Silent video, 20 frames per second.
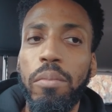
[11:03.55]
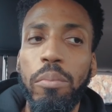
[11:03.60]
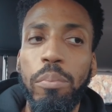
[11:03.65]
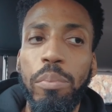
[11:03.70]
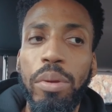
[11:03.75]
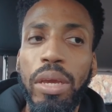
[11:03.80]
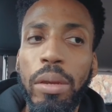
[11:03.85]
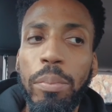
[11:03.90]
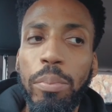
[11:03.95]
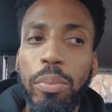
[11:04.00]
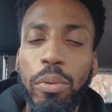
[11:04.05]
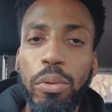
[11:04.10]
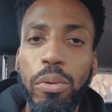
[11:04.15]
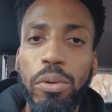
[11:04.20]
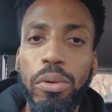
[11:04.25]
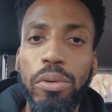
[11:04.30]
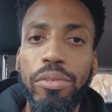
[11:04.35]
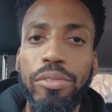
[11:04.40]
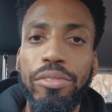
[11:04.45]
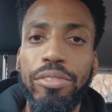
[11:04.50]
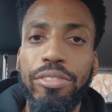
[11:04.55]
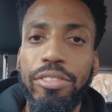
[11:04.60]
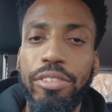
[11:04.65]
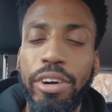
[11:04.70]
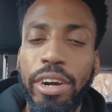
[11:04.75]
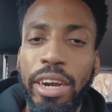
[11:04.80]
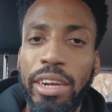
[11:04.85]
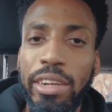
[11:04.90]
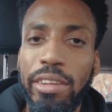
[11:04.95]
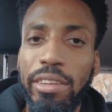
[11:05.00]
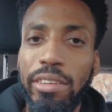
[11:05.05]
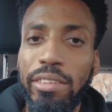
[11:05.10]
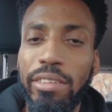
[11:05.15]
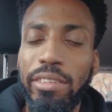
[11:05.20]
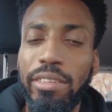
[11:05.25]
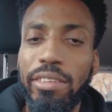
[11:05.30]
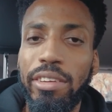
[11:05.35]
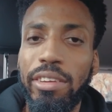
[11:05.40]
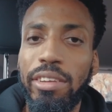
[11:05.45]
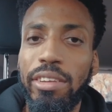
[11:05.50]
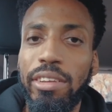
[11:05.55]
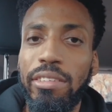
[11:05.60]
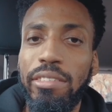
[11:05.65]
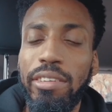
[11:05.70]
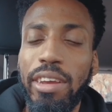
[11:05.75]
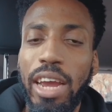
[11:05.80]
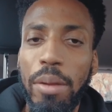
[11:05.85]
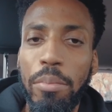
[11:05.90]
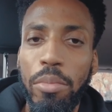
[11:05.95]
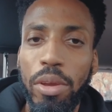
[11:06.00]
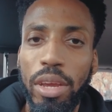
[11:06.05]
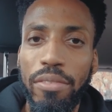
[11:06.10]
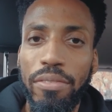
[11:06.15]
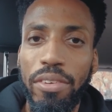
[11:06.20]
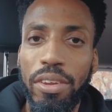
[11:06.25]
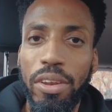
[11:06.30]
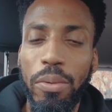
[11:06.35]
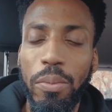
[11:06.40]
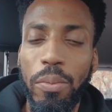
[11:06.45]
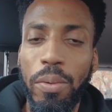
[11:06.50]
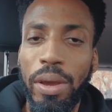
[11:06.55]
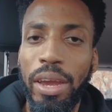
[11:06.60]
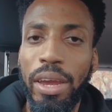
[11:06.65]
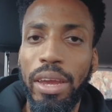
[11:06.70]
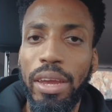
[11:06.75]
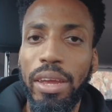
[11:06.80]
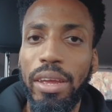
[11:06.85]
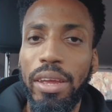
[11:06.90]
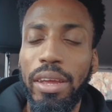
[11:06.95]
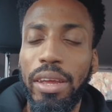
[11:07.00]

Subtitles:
People, friends, the time you're giving away,